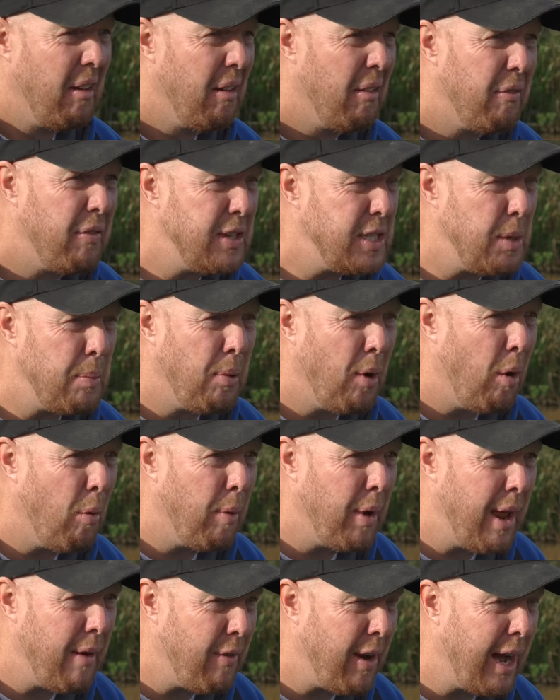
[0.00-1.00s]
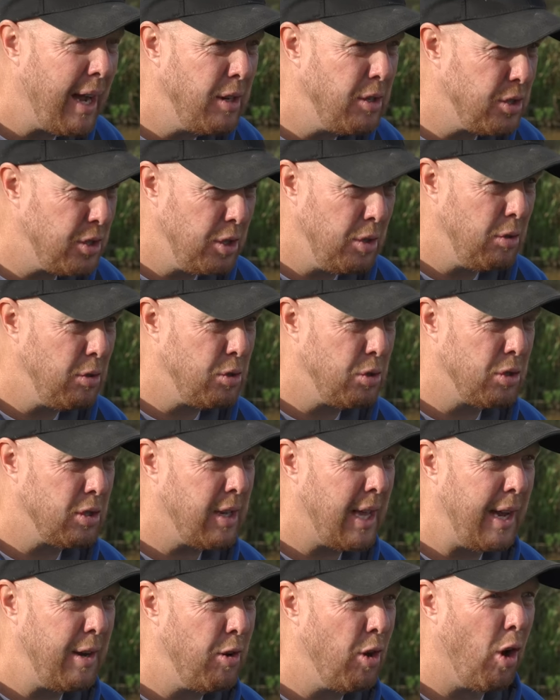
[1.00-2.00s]
fizzy pop, whatever. I used to use
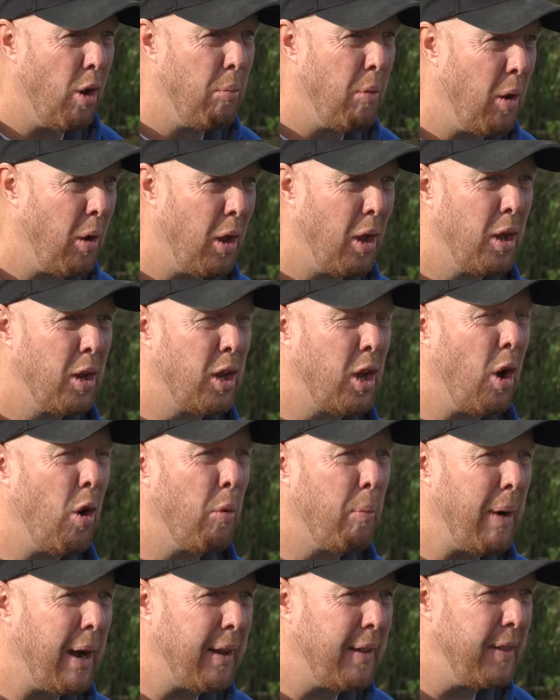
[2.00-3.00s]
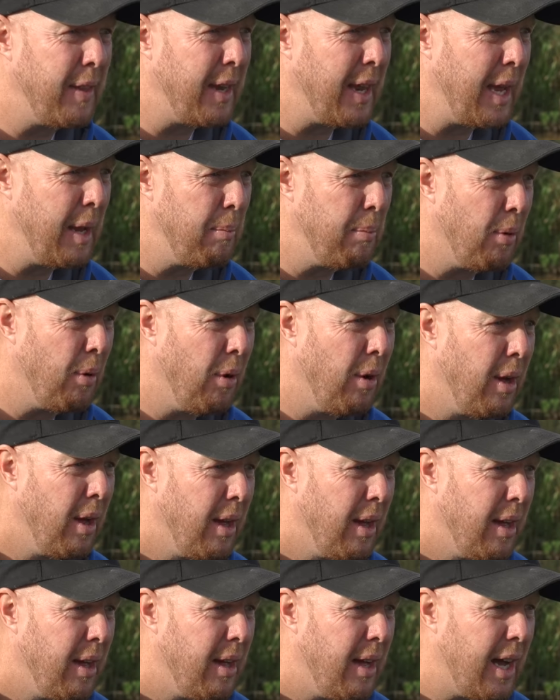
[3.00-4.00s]
just like normal Coke back in the day, but
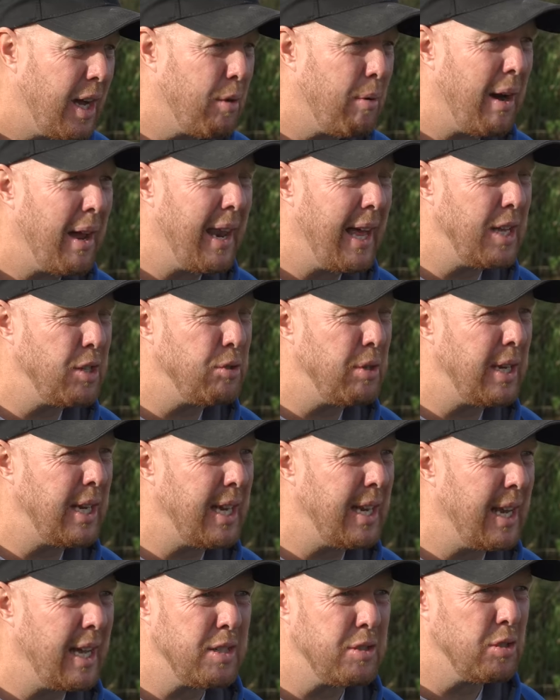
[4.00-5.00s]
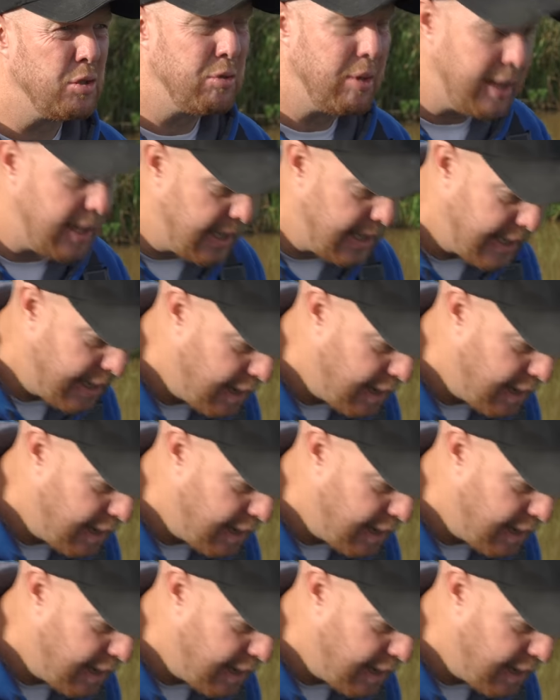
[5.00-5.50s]
I quite like drinking that, so I'll drink it